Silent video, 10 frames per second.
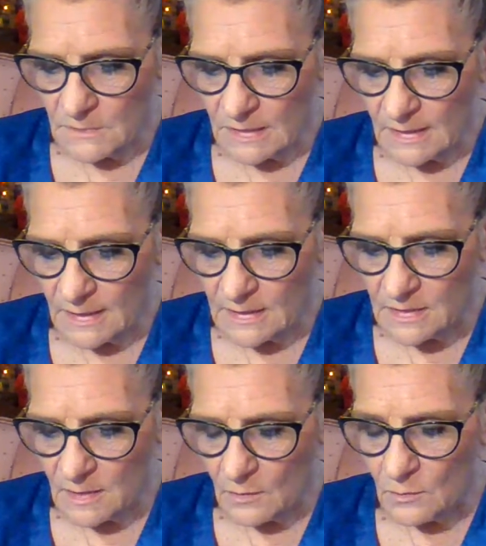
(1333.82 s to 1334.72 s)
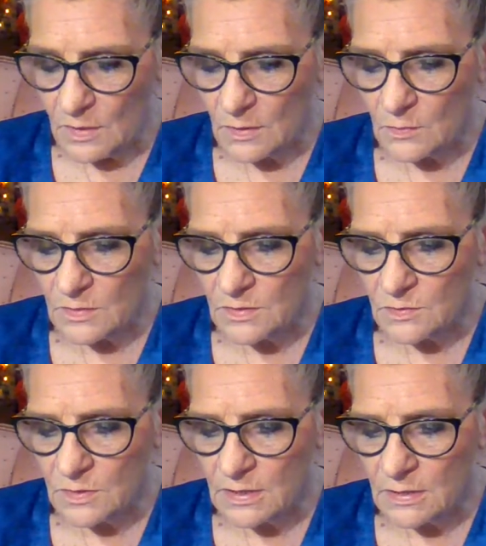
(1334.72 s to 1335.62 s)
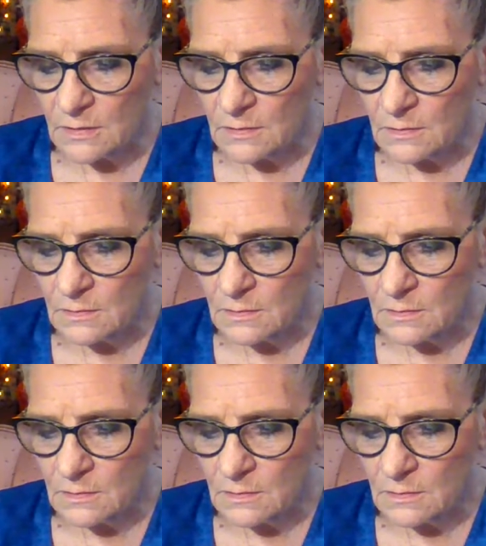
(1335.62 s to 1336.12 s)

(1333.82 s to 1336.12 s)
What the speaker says: But that's not when it was written.